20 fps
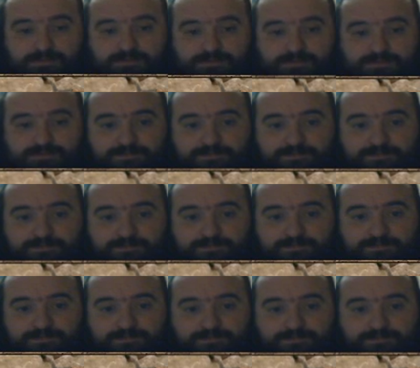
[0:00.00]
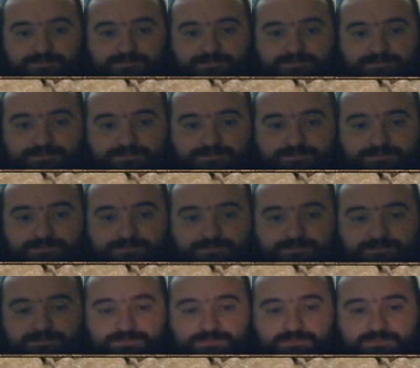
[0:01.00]

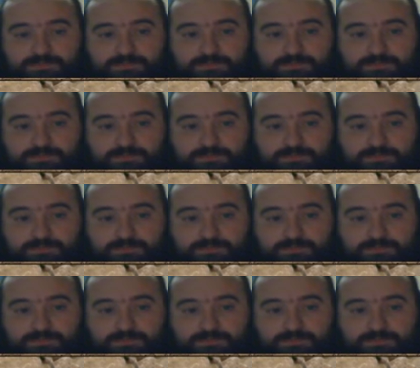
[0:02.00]
[no speech]